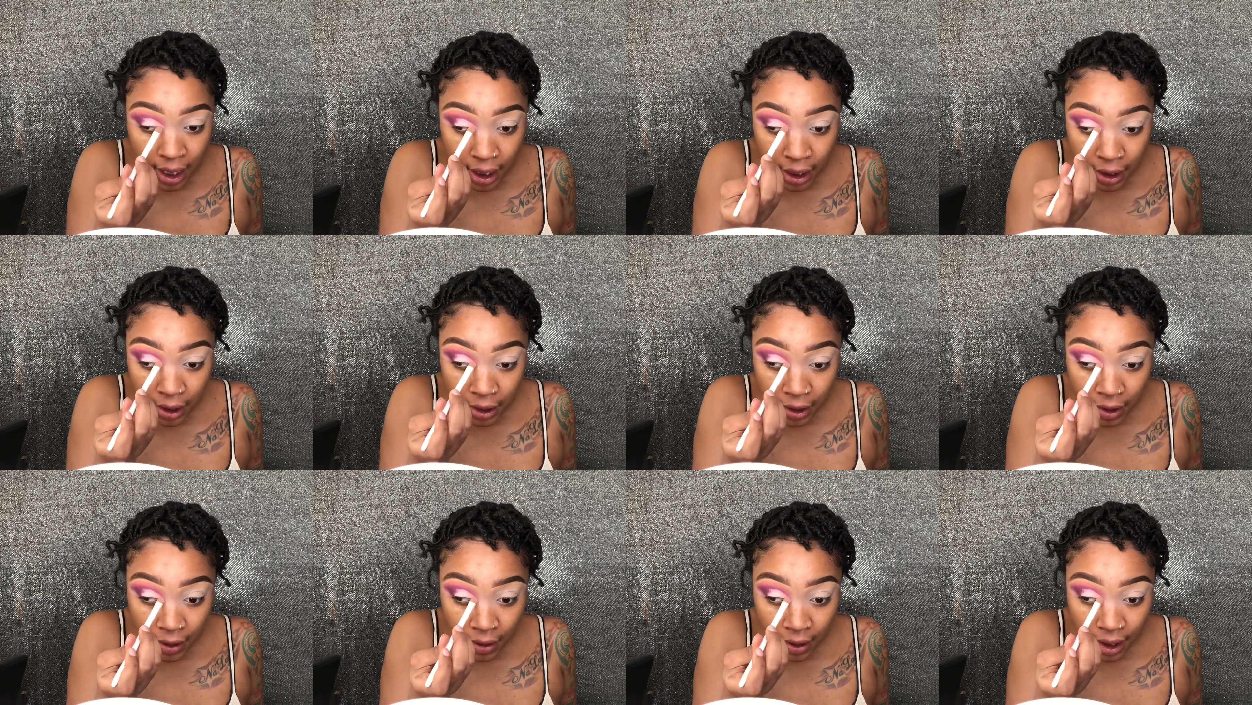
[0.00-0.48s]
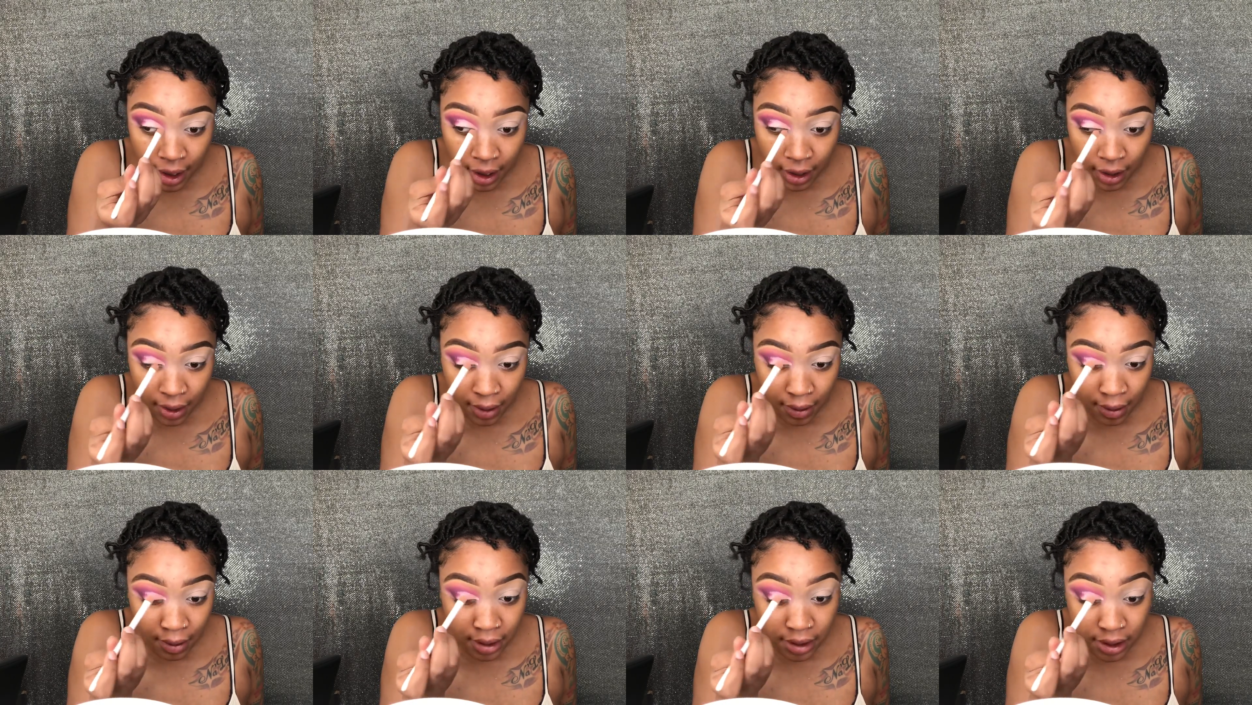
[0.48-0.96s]
you know how
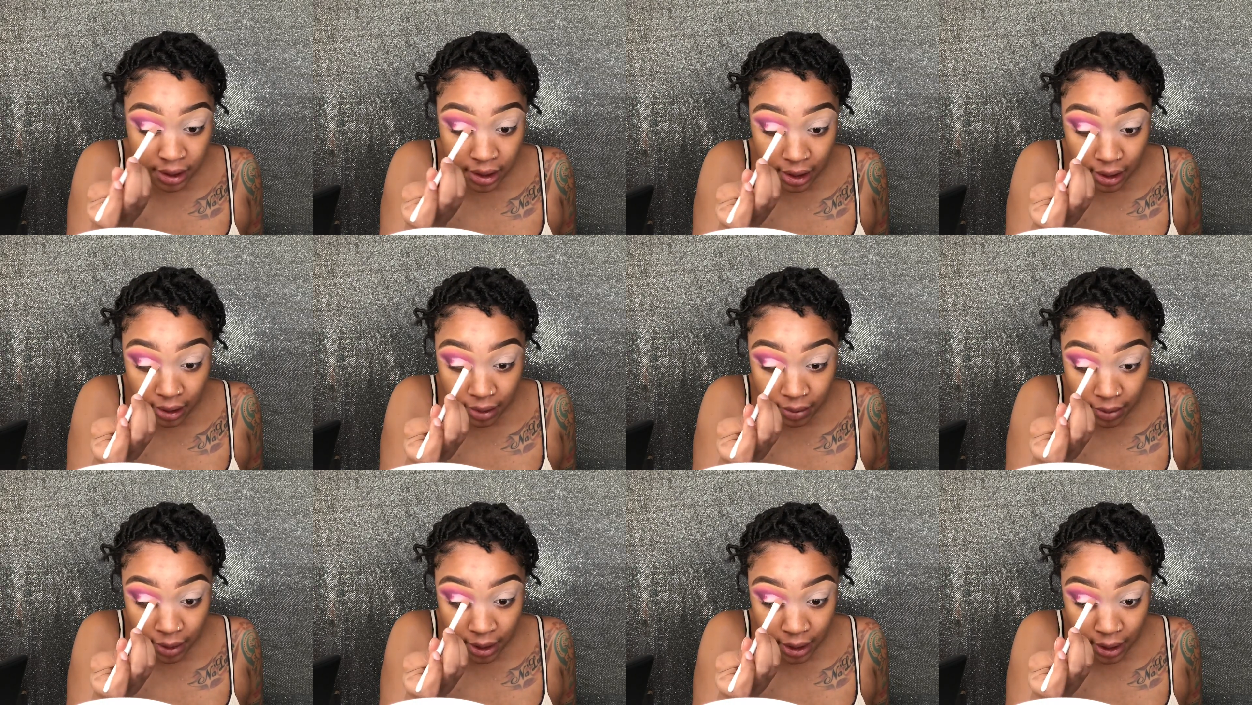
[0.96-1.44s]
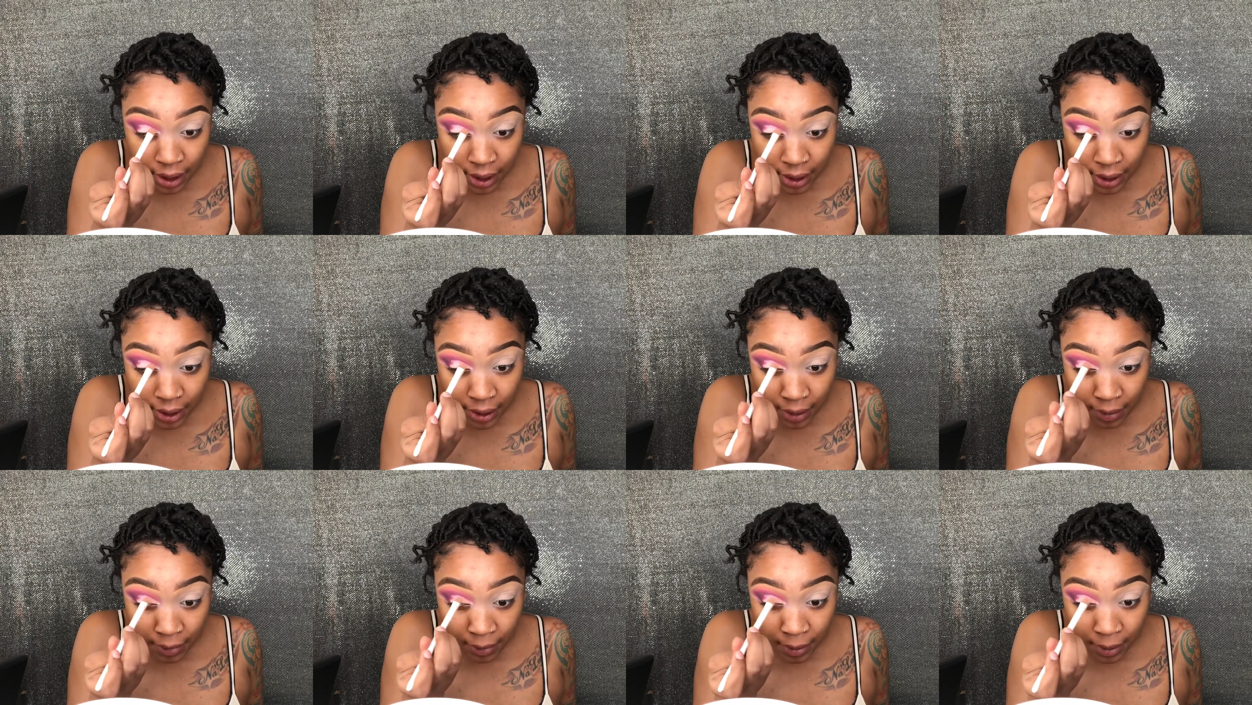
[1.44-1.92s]
long concealer be
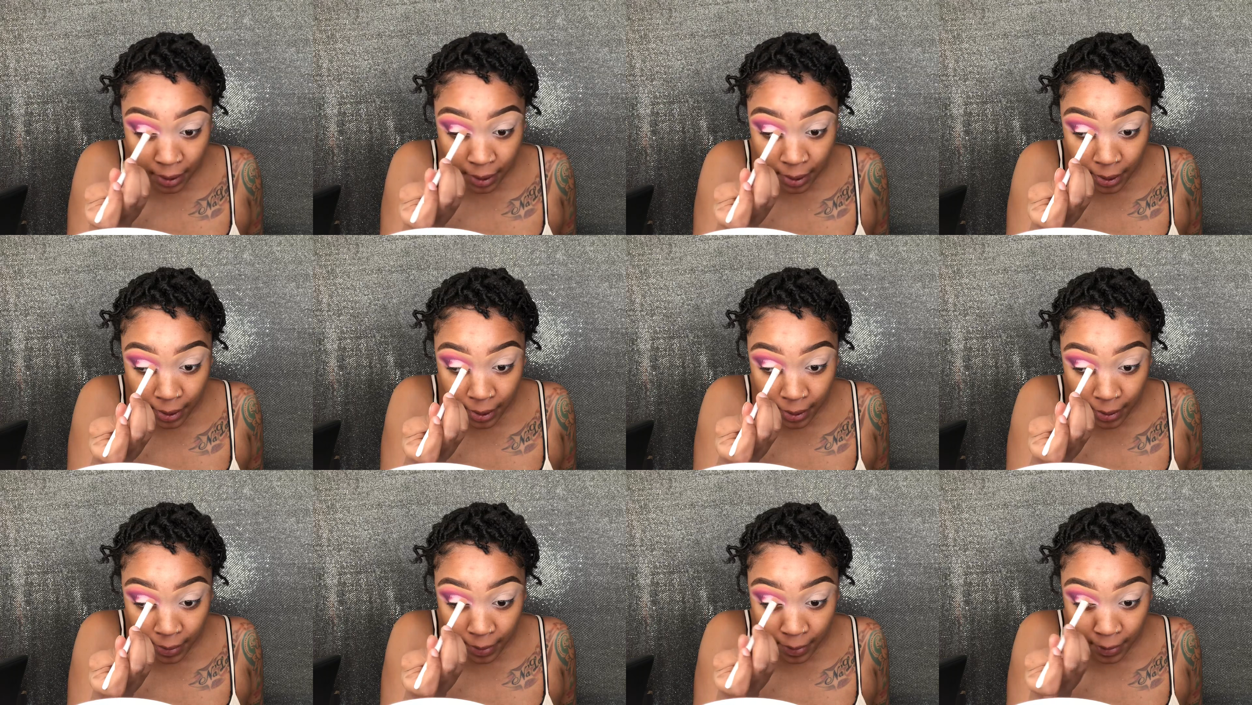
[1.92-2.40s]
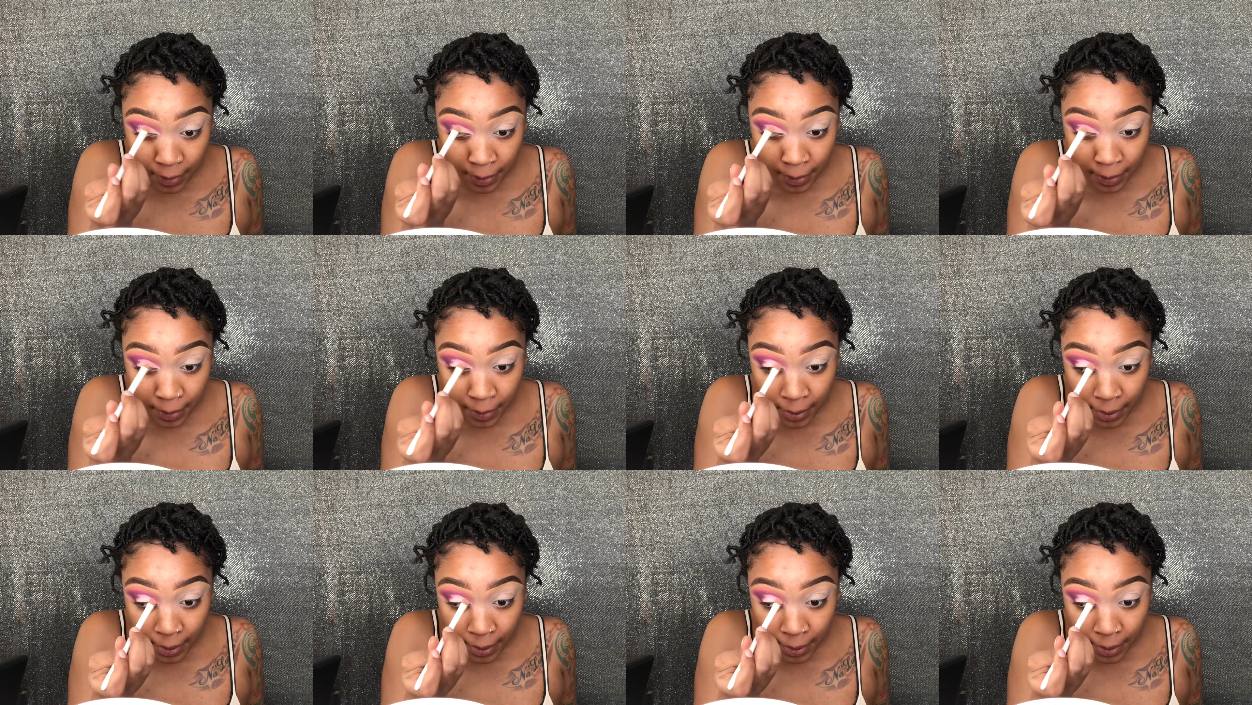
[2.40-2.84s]
taking to